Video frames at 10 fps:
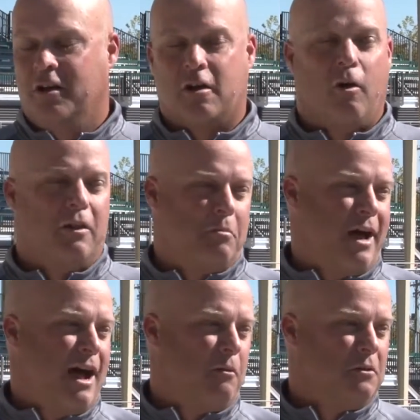Coley
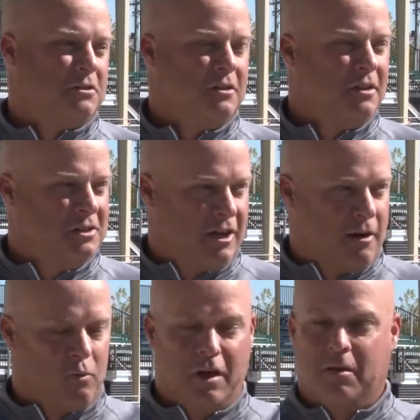Bowers,
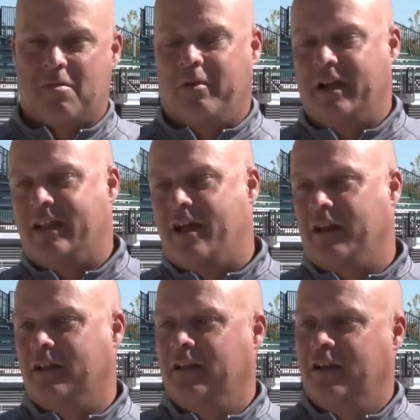Jared Williams played down
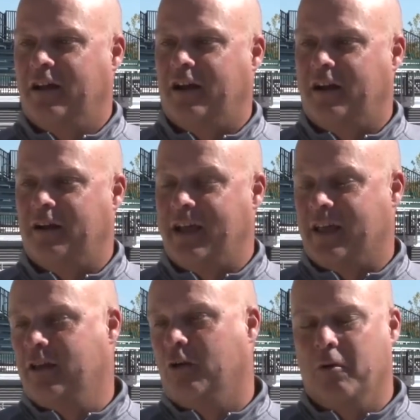at
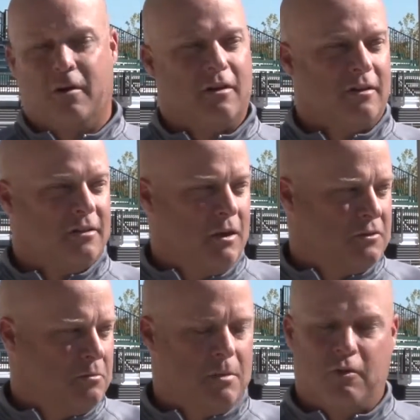Gilbert, and he
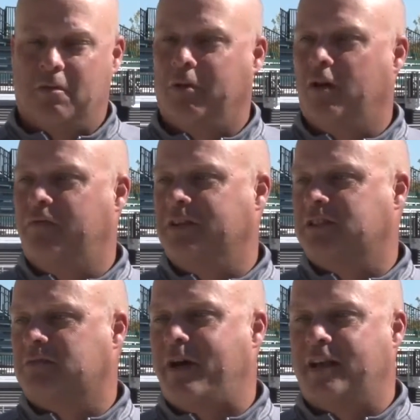was a member of the Blowfish
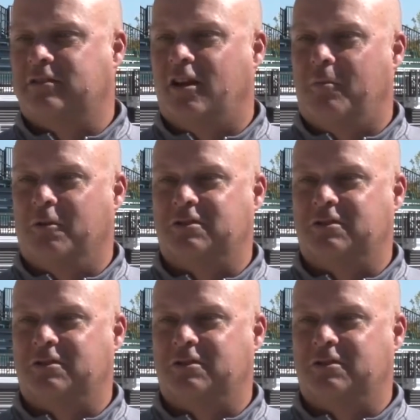this past summer.